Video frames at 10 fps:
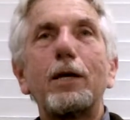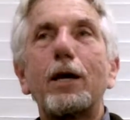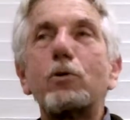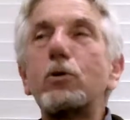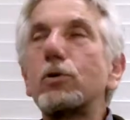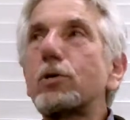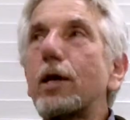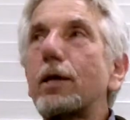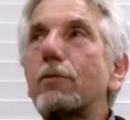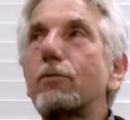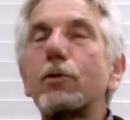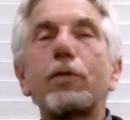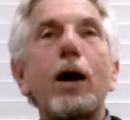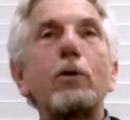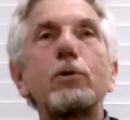And you could say that for
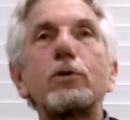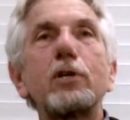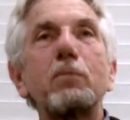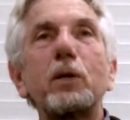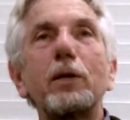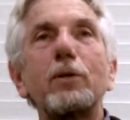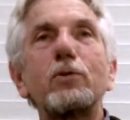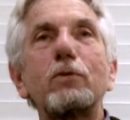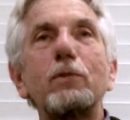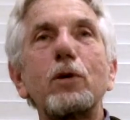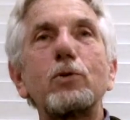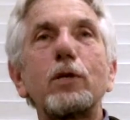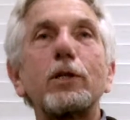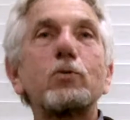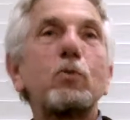thousands and millions of years.
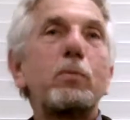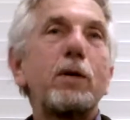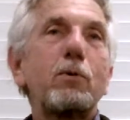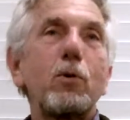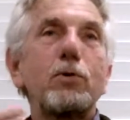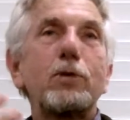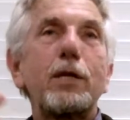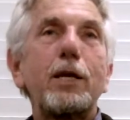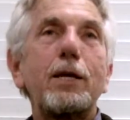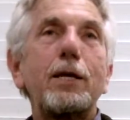And this would be, of course, the,